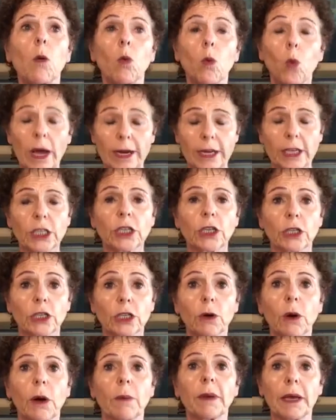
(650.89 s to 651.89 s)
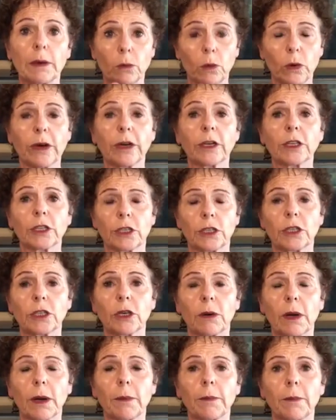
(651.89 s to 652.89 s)
when it should show up, and where it should
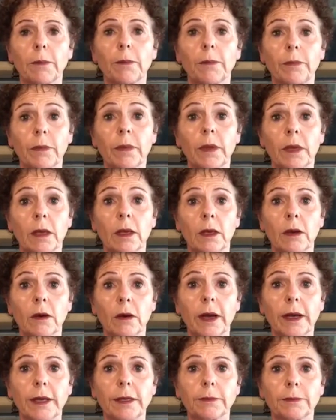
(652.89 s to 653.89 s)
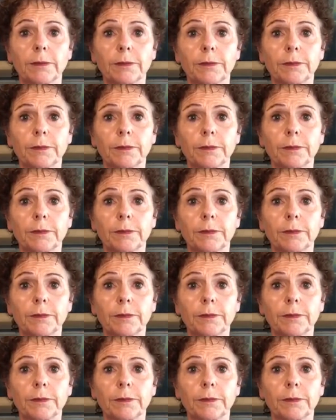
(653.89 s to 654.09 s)
show up. Right?